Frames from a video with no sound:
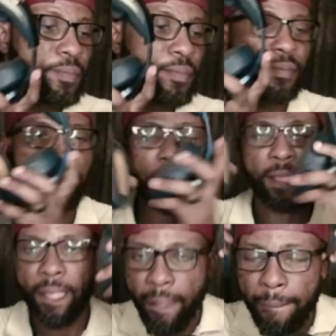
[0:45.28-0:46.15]

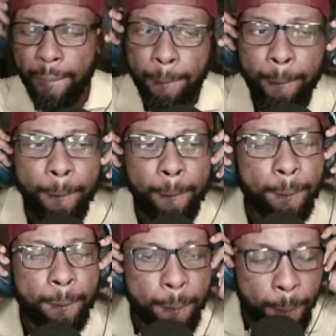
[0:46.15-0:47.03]

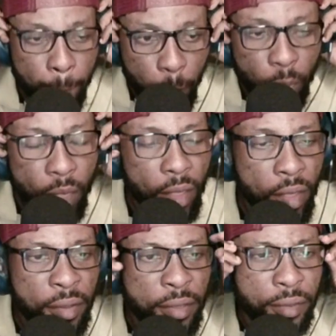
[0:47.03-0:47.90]

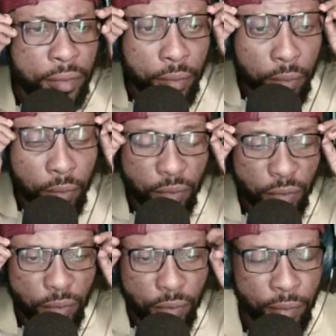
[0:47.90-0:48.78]

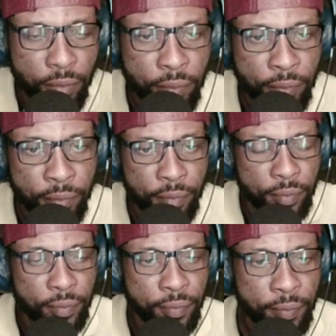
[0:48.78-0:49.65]

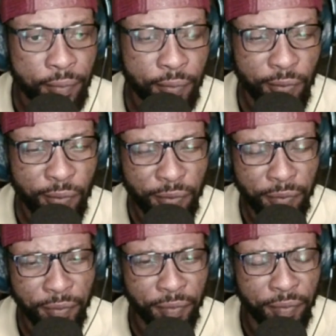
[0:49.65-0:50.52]

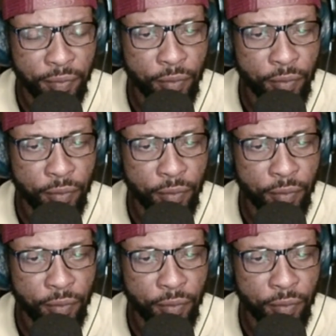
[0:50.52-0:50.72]
Nothing is said.